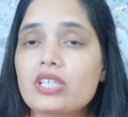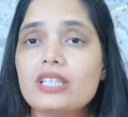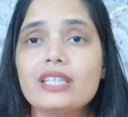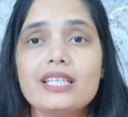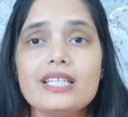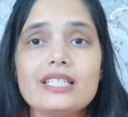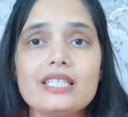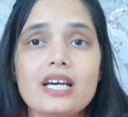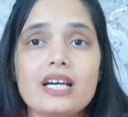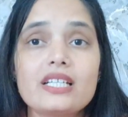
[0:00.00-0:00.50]

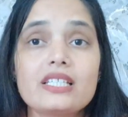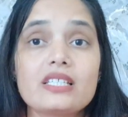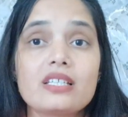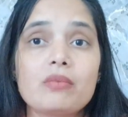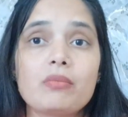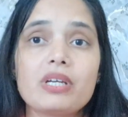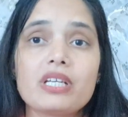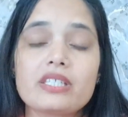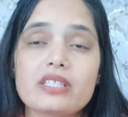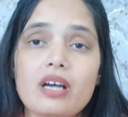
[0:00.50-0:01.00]
These are
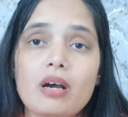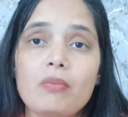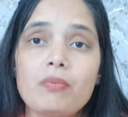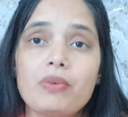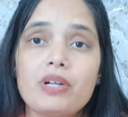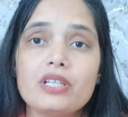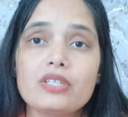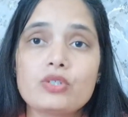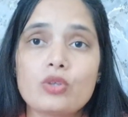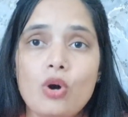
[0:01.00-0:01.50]
some
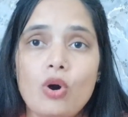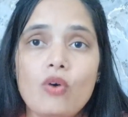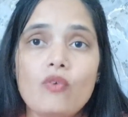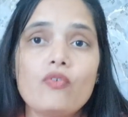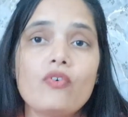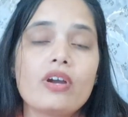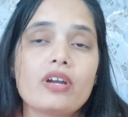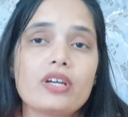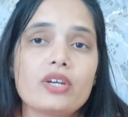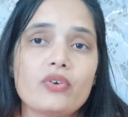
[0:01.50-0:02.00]
examples
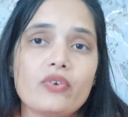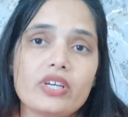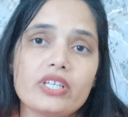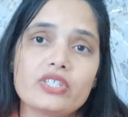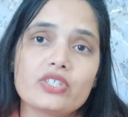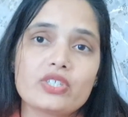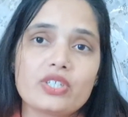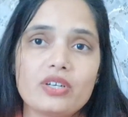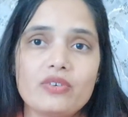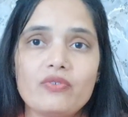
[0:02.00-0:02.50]
of
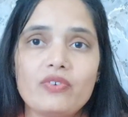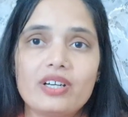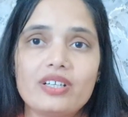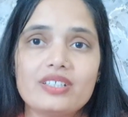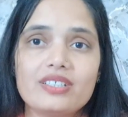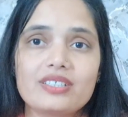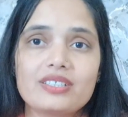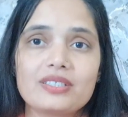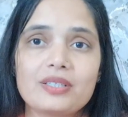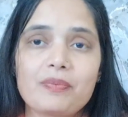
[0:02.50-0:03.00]
question
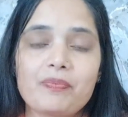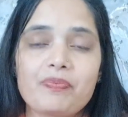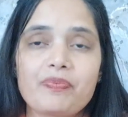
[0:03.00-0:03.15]
words.